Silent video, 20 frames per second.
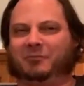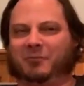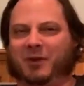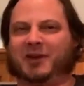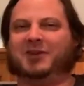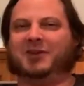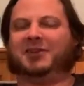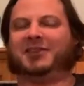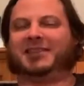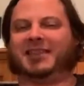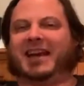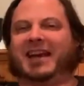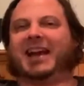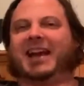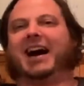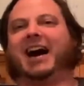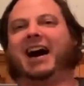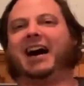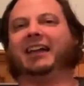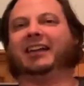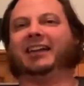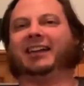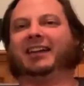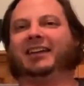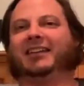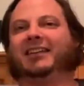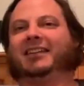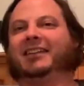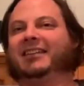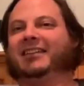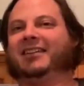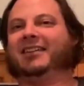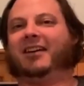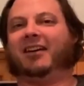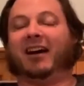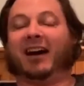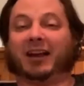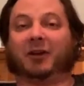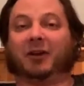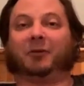when you say Harley,
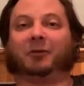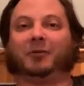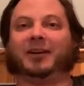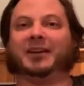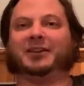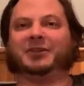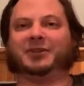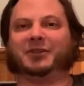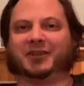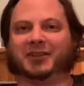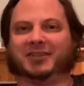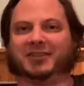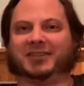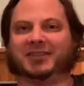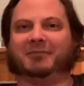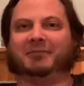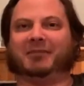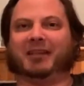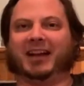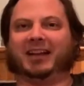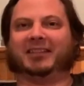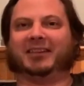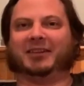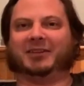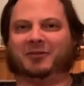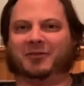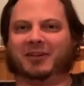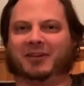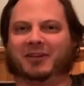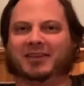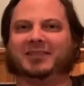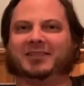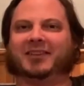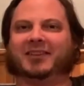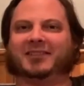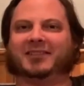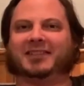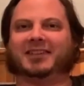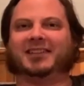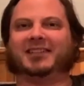I cringe, because I'm like, the noise of
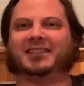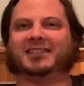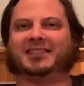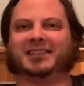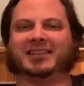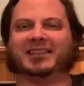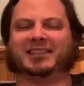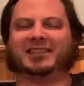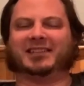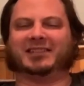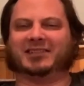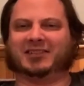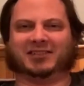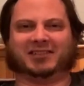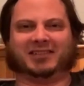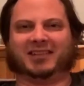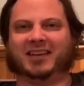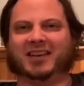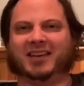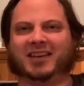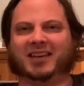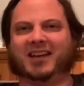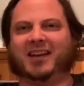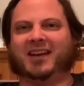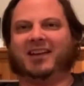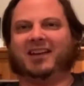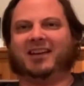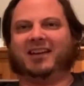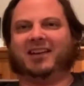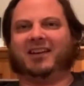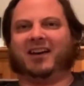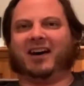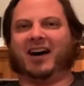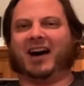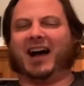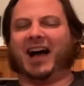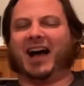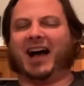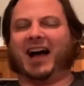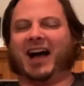those things is just,
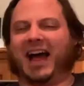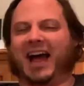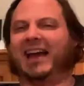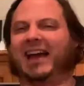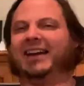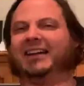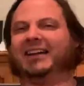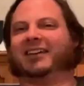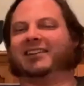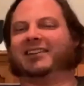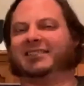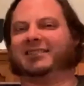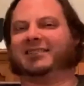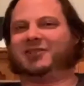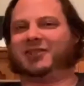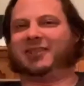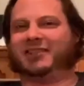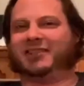I hate it, because it's